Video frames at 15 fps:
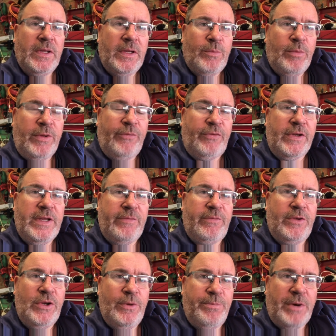We fitted
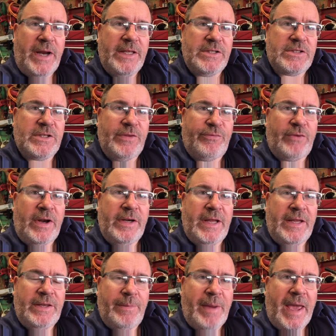new brakes to the front
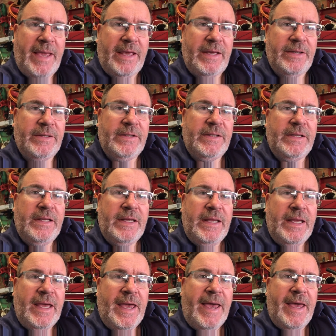and the back.
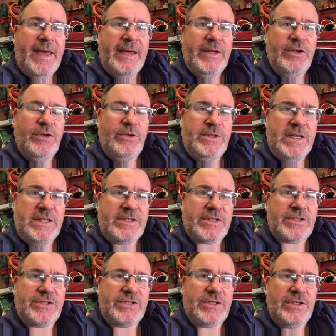Uh, new
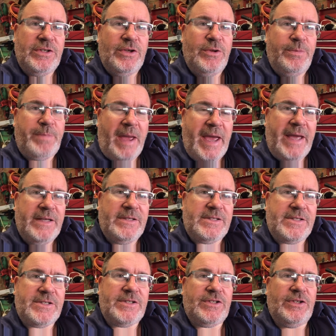discs, new
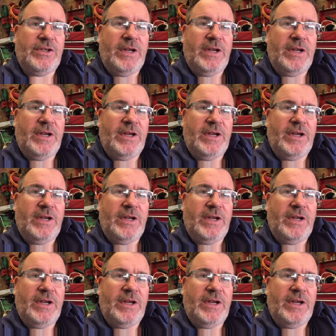pads.